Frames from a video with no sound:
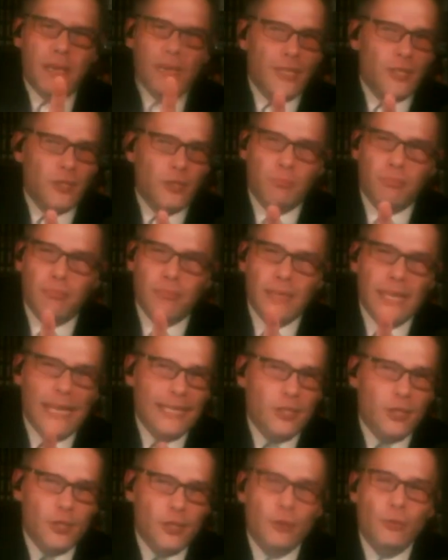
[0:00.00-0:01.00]
bless you,
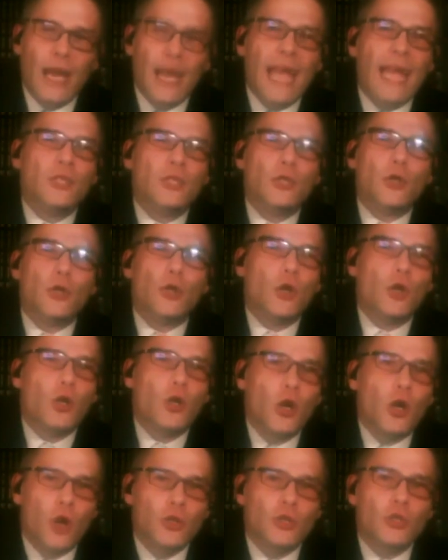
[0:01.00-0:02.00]
bless you, and your
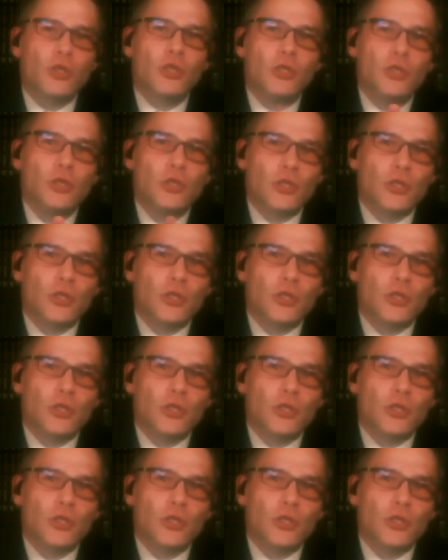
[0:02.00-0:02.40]
cotton